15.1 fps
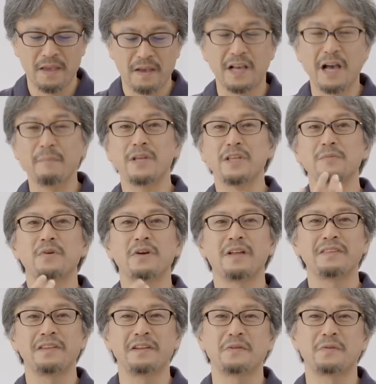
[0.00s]
Link
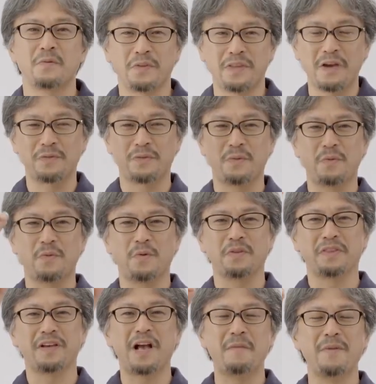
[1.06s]
faces the screen and
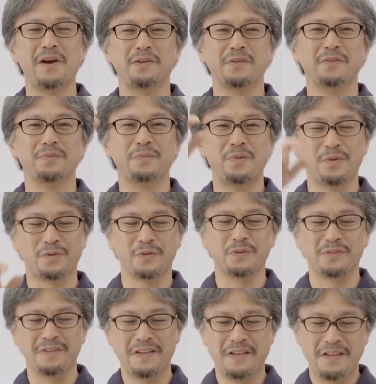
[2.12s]
holds up the baton like
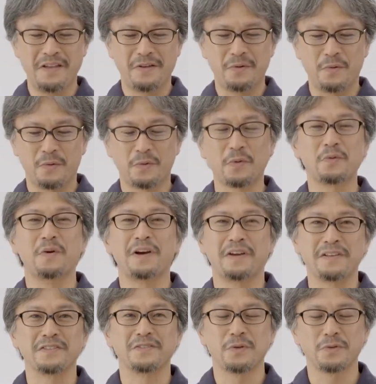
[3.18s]
this, in a sort of pose.